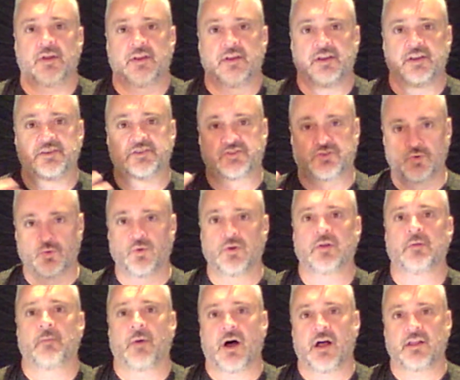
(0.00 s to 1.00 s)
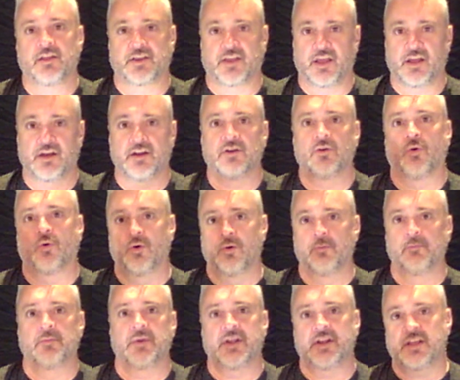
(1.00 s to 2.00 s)
is dual homologated, or
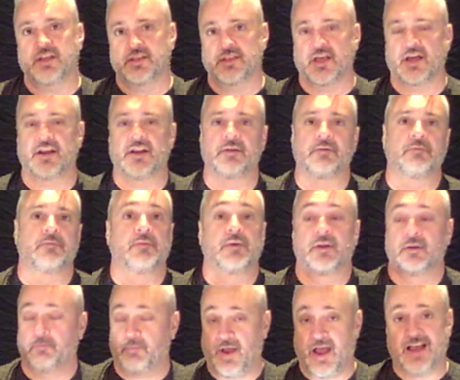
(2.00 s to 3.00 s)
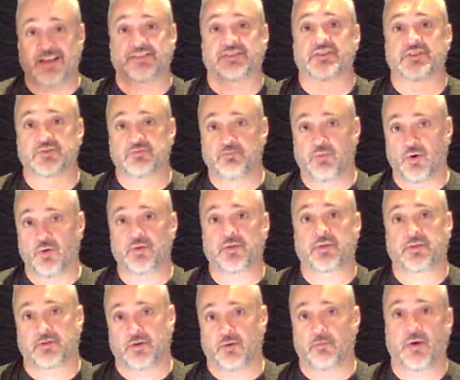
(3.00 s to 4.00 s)
meaning that it passes both
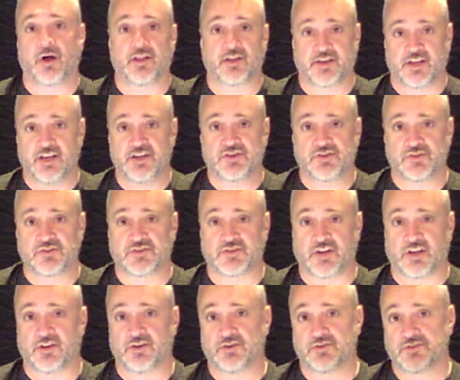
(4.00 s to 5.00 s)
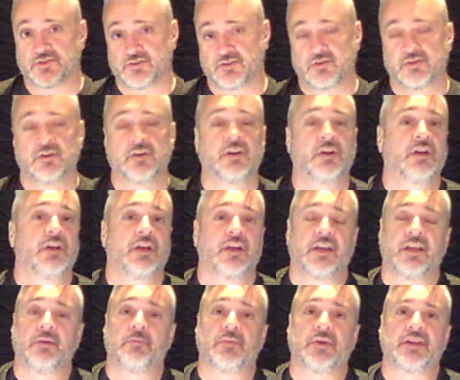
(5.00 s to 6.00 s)
homologation standards,
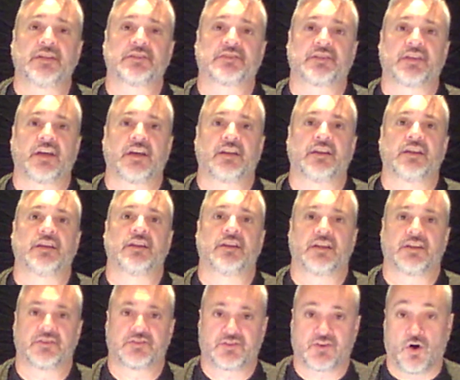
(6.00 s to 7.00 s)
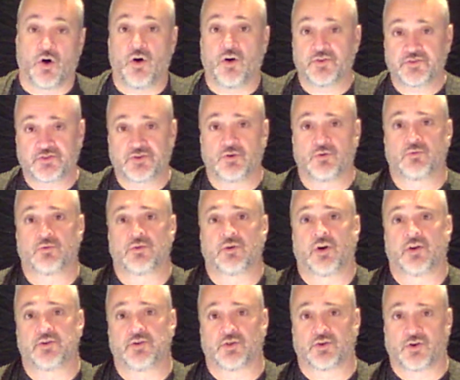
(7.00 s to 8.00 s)
it means that it has also
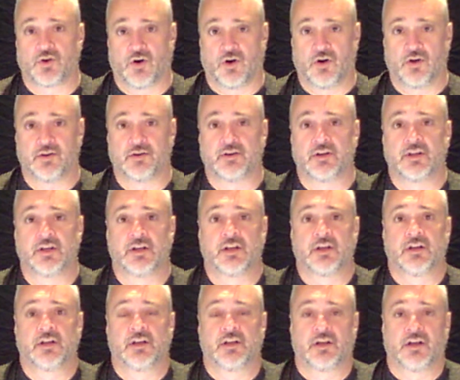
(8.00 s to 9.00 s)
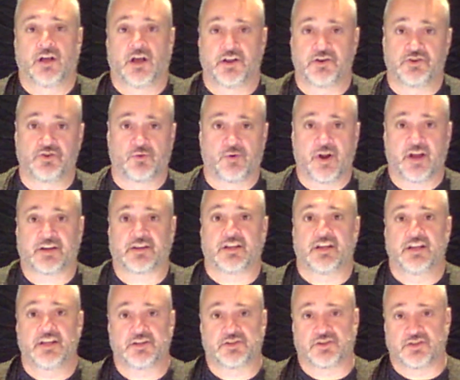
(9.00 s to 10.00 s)
undergone a direct
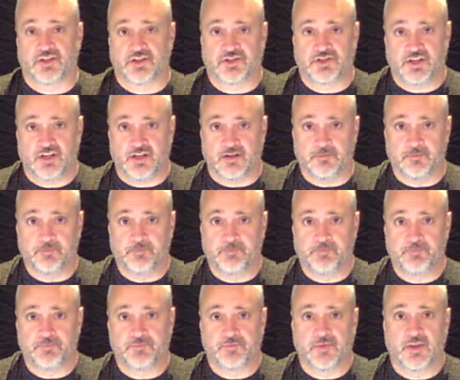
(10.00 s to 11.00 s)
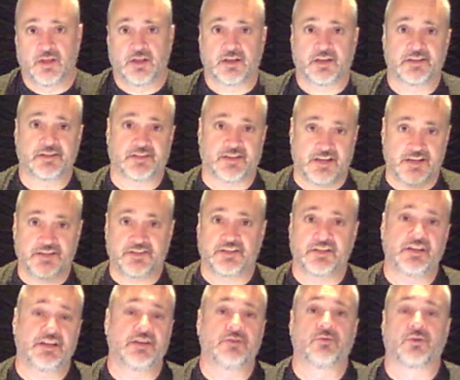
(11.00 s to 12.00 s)
hit to the chin, because
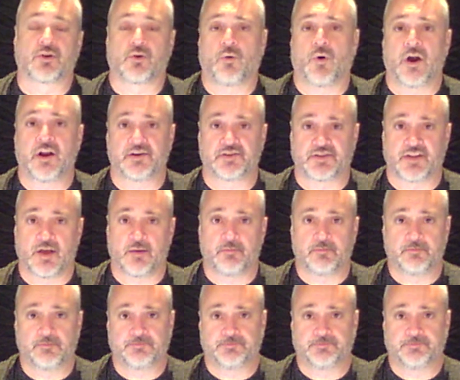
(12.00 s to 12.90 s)
ECE requires that.